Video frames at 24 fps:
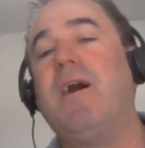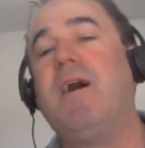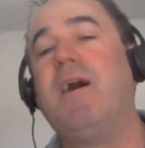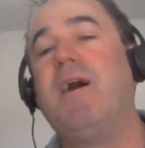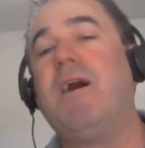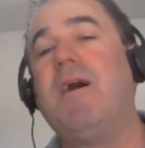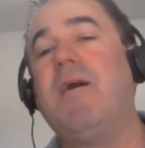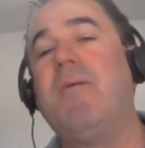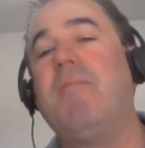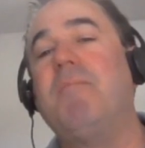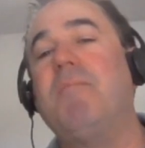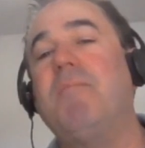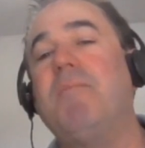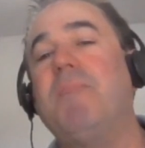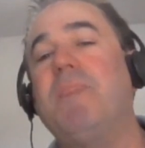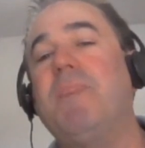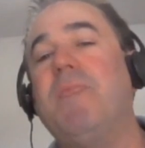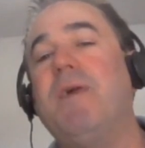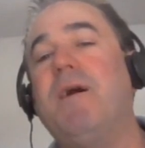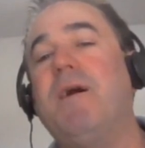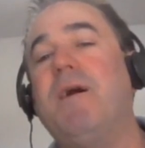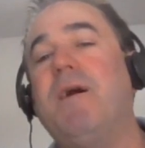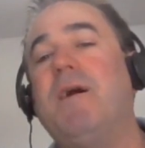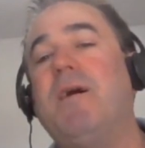a
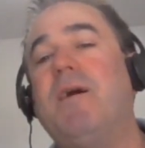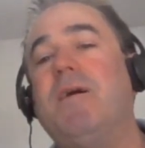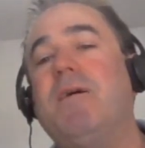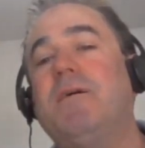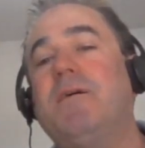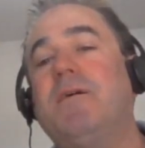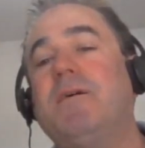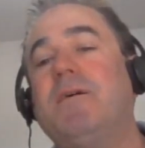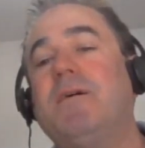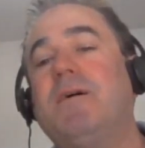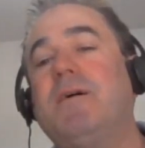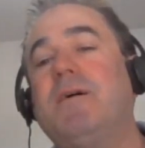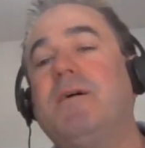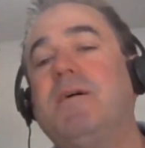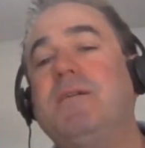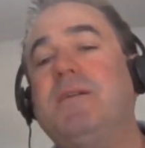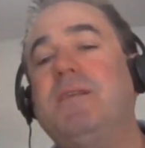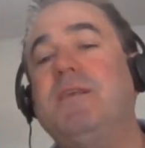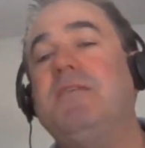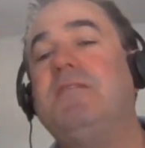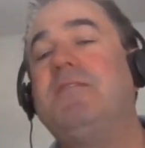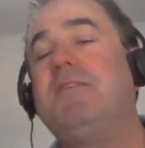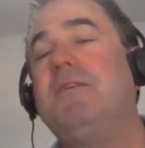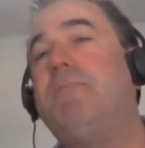
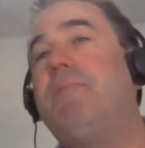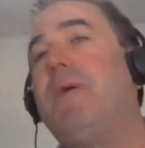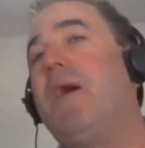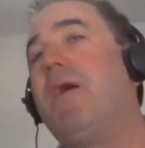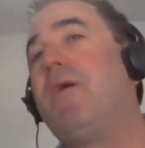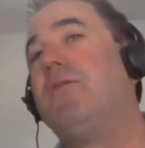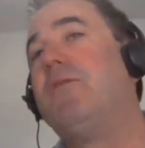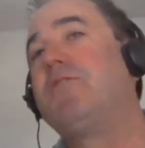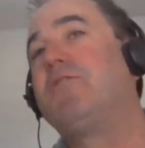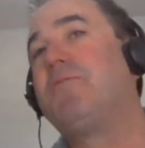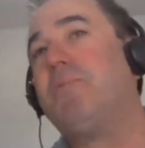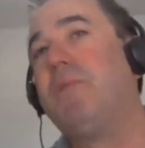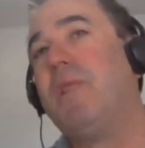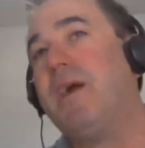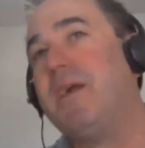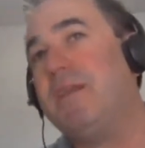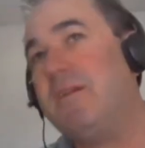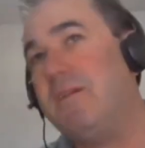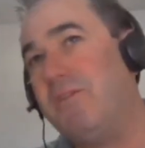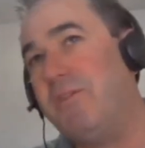DC power supply